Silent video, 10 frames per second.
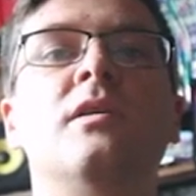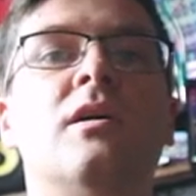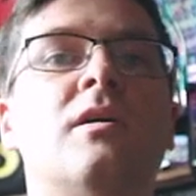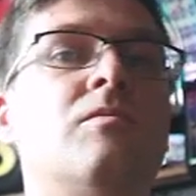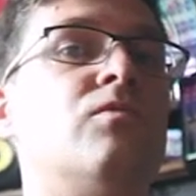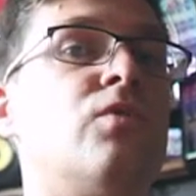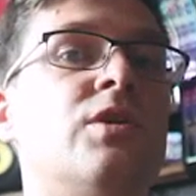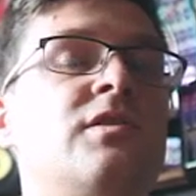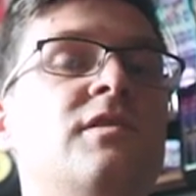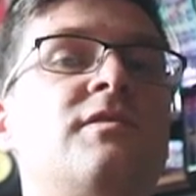um,
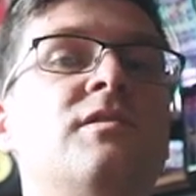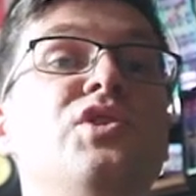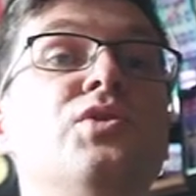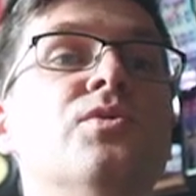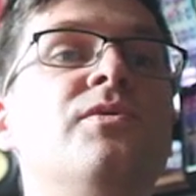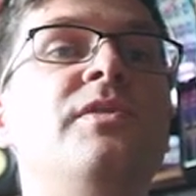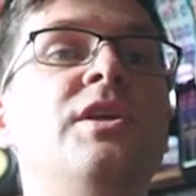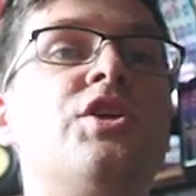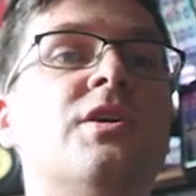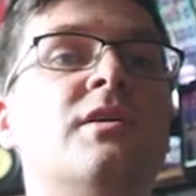what this new
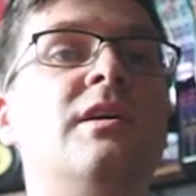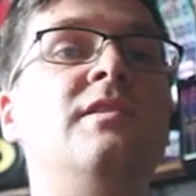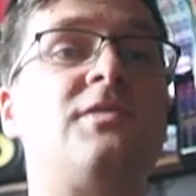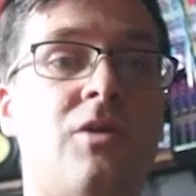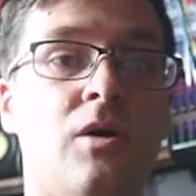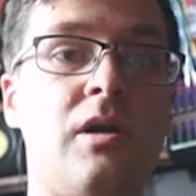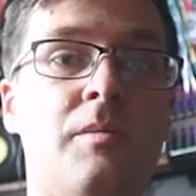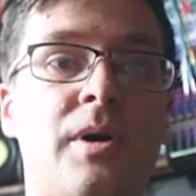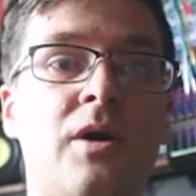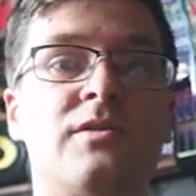feature is all
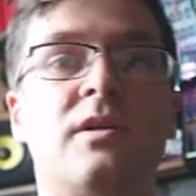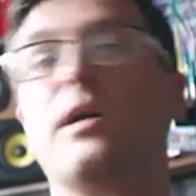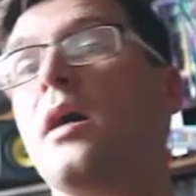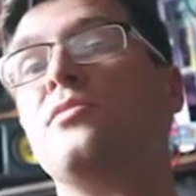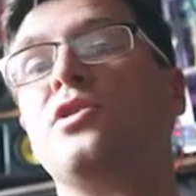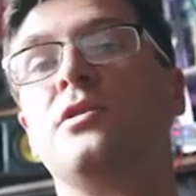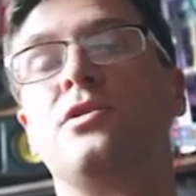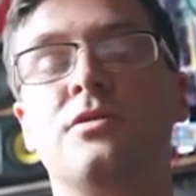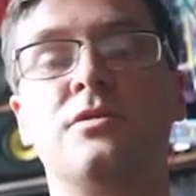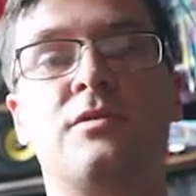about that I'm
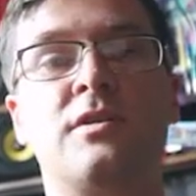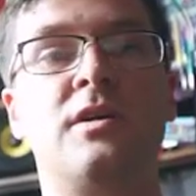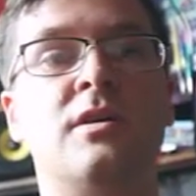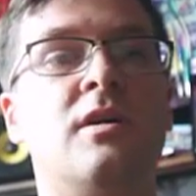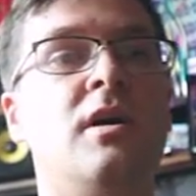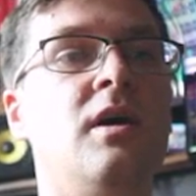introducing here